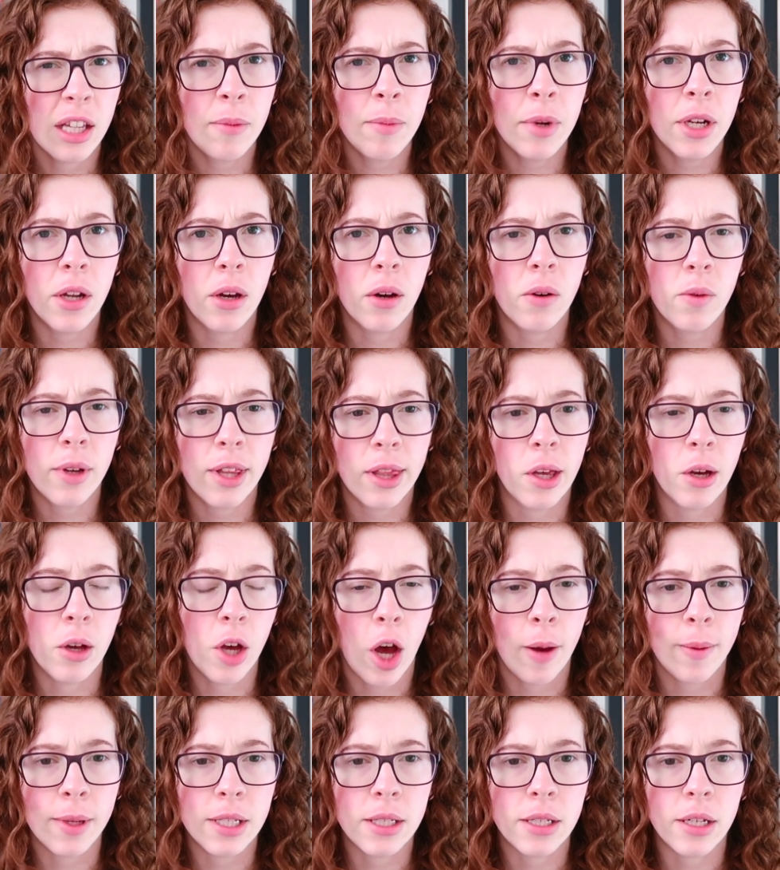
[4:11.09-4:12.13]
Let me know in the
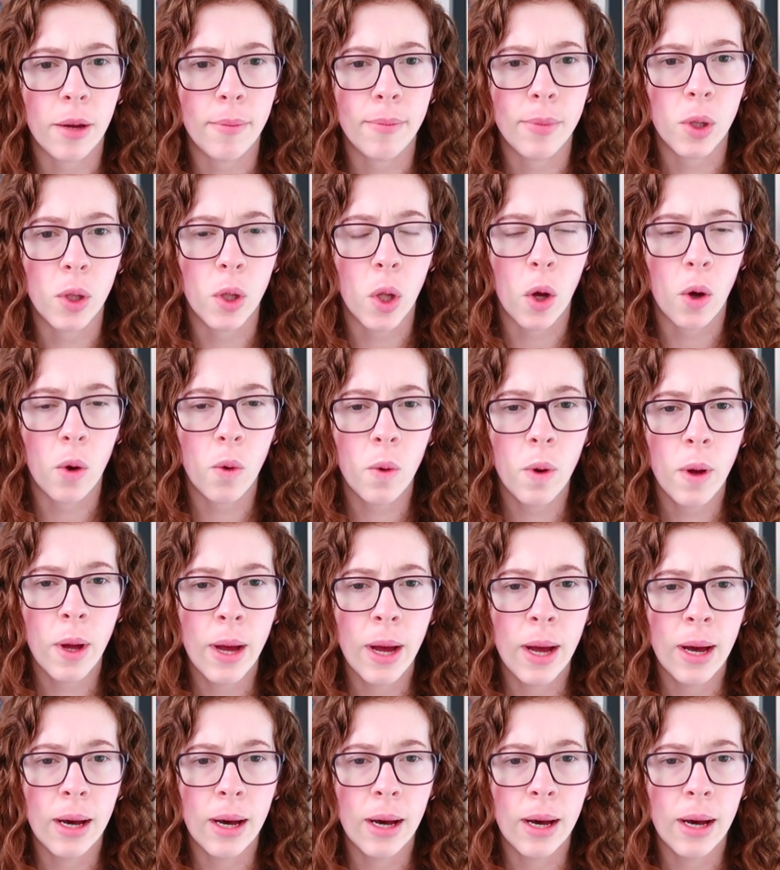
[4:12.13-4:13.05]
comments down below.